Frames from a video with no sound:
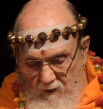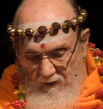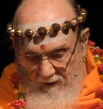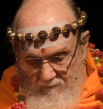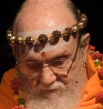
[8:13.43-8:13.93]

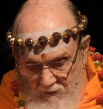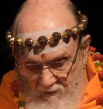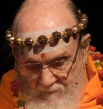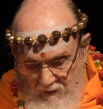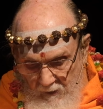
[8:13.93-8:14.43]
After
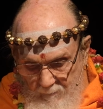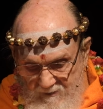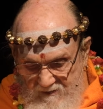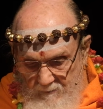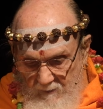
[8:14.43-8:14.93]
nirvikalpa
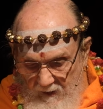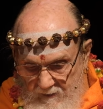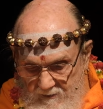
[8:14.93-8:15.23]
samadhi,